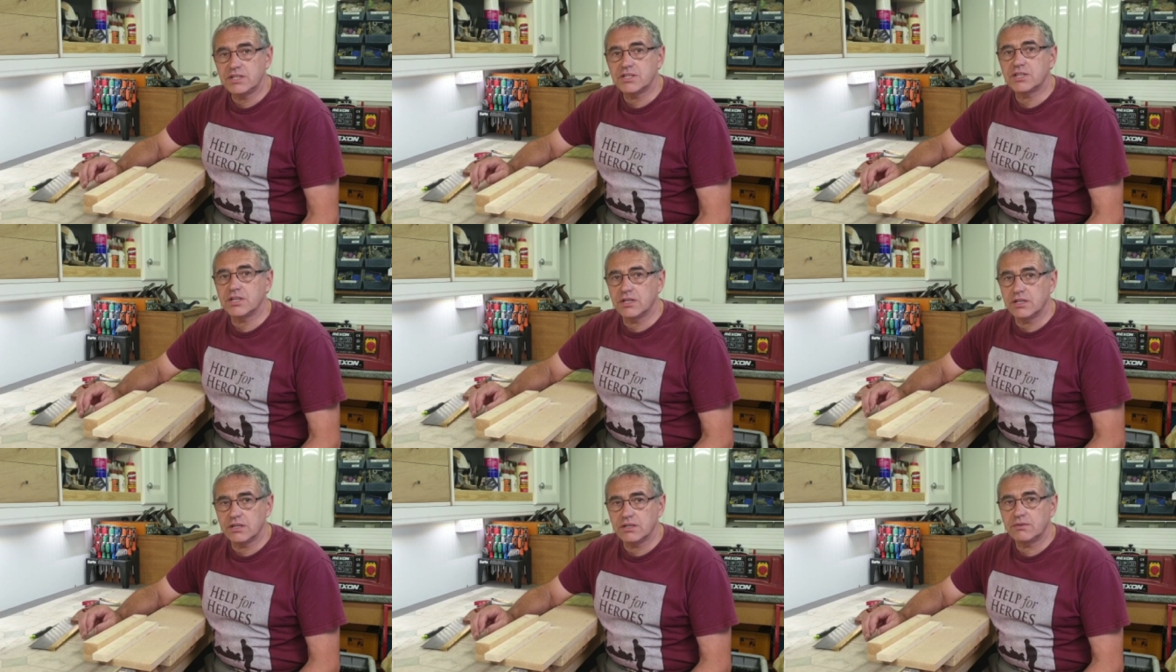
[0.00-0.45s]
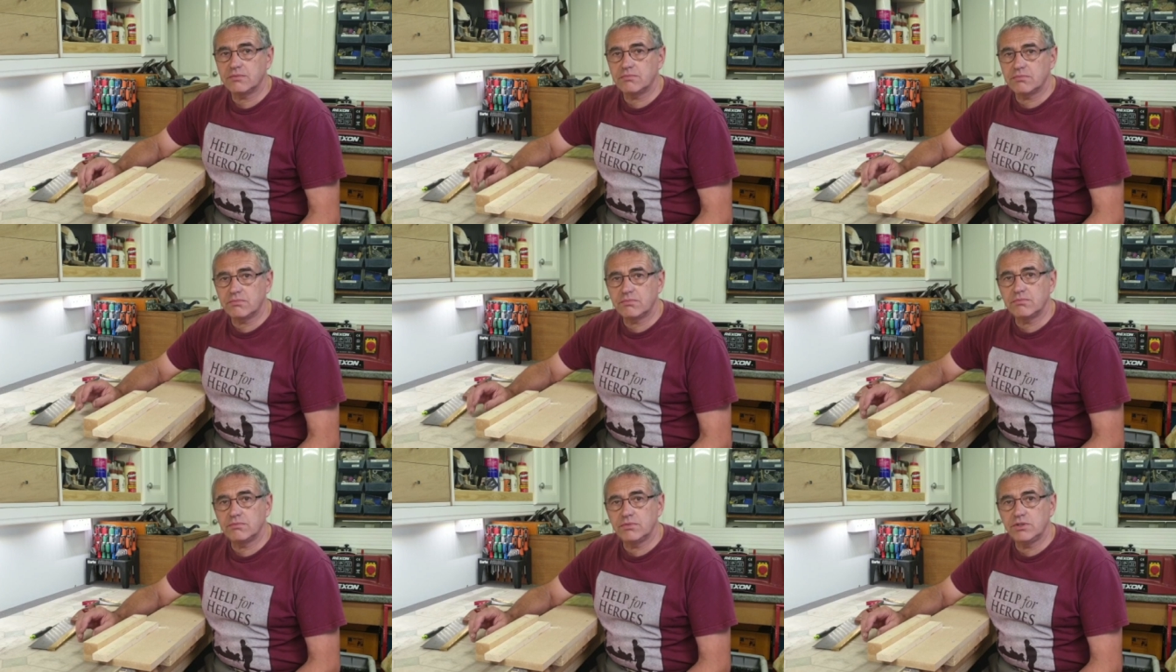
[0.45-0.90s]
to
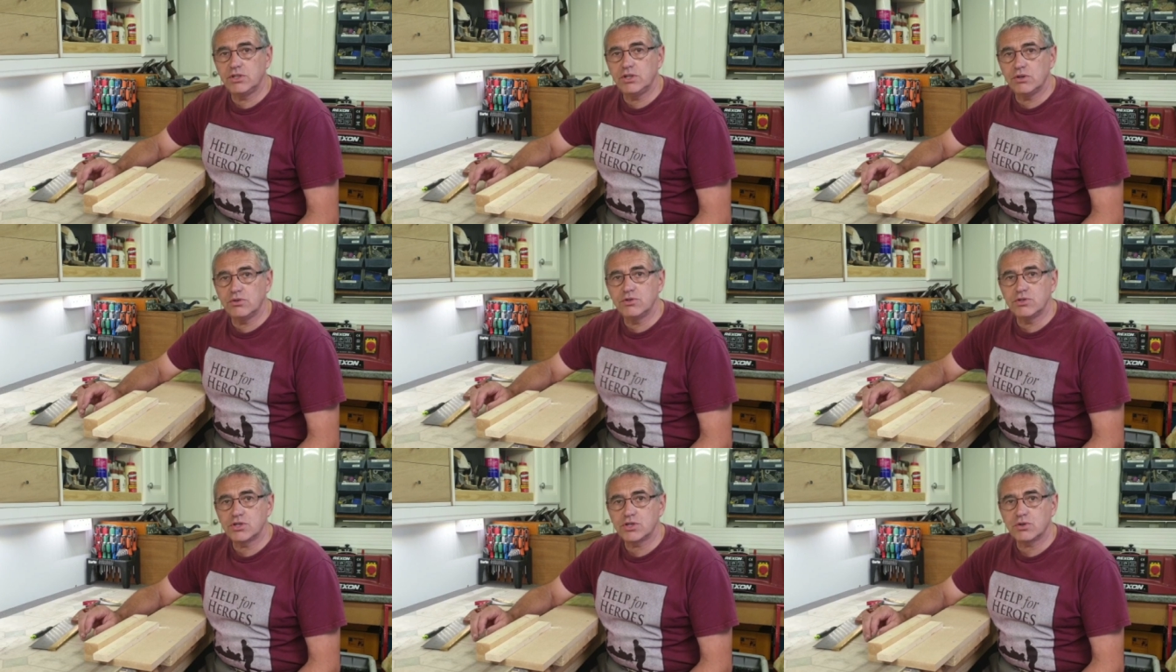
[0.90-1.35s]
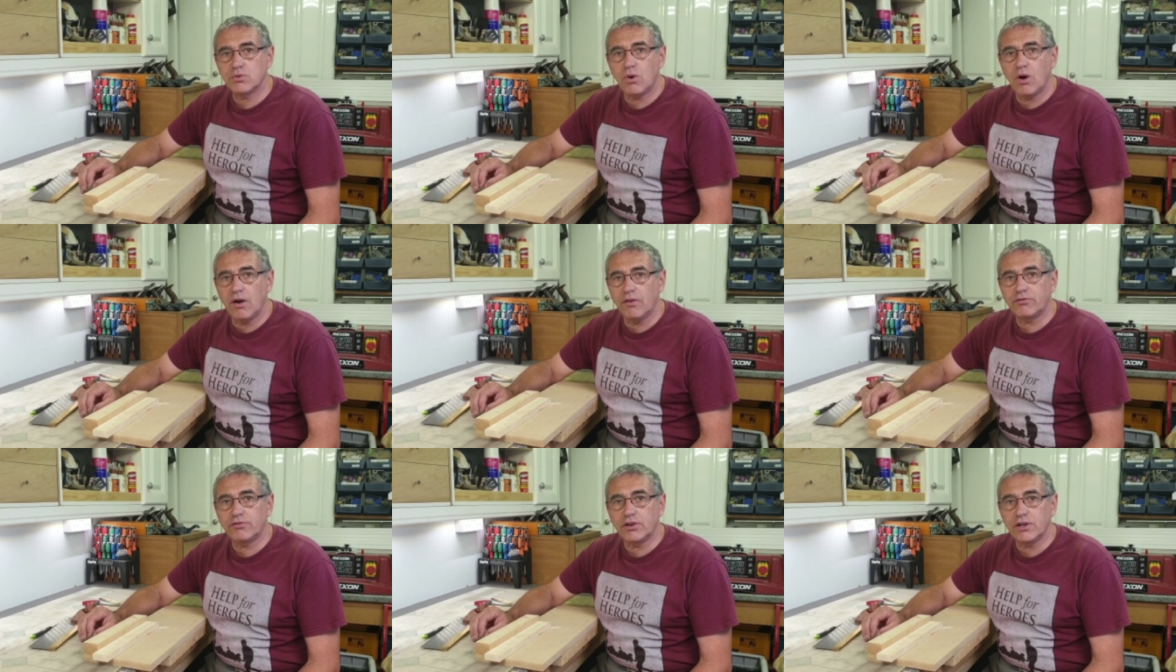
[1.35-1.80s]
use
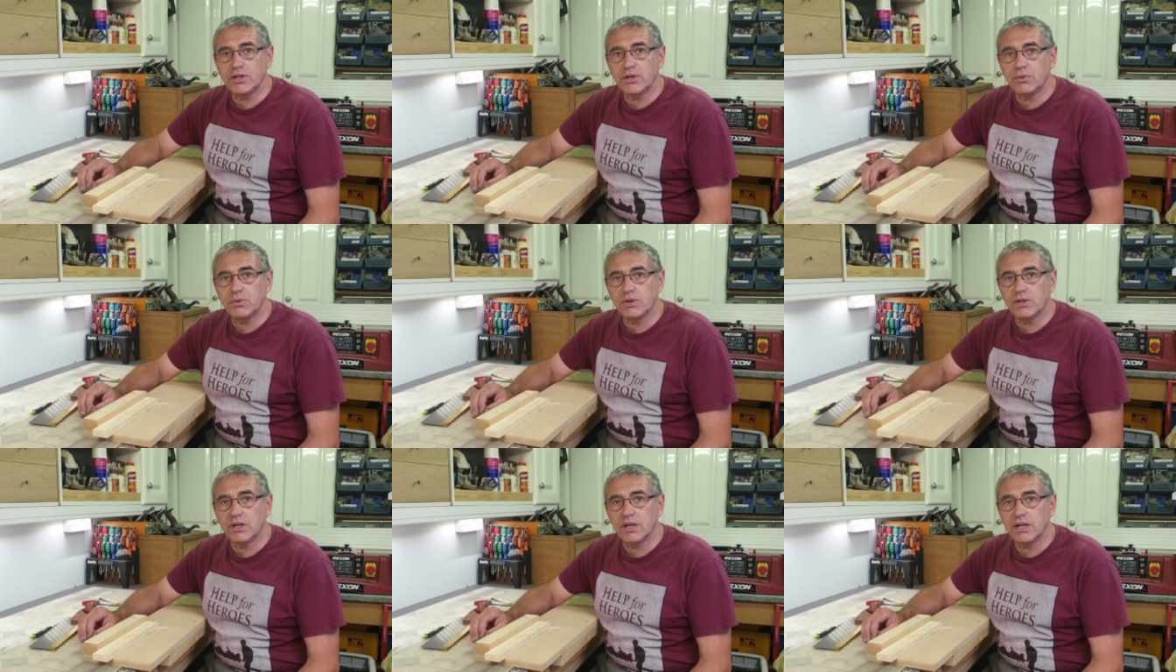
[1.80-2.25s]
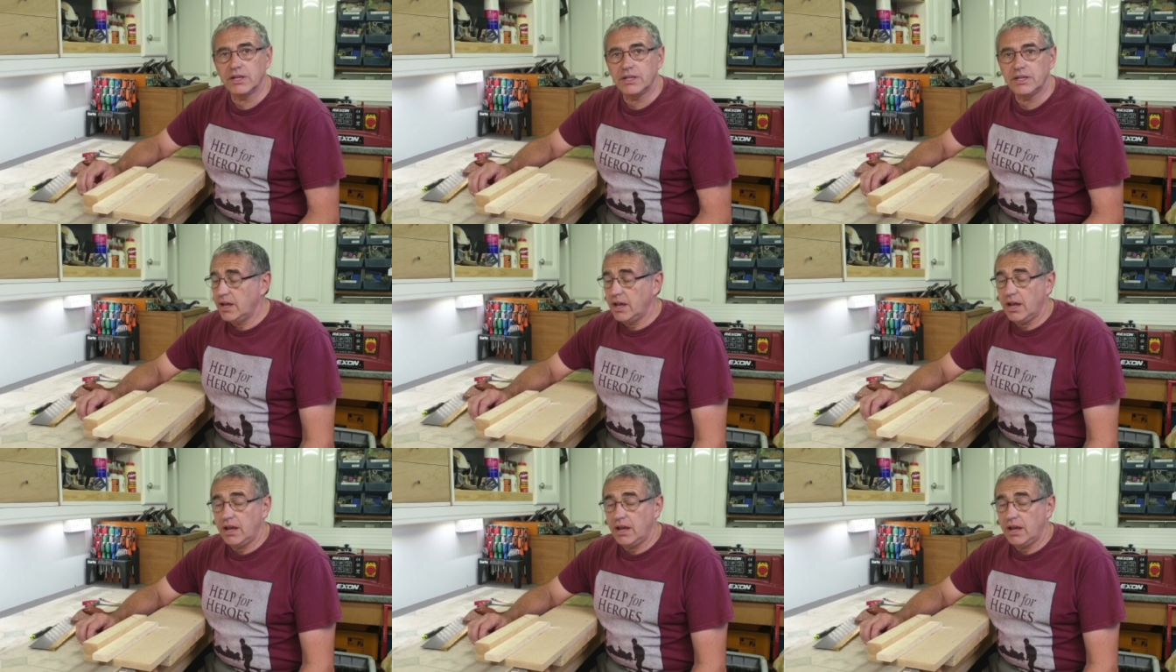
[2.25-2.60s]
quite frequently.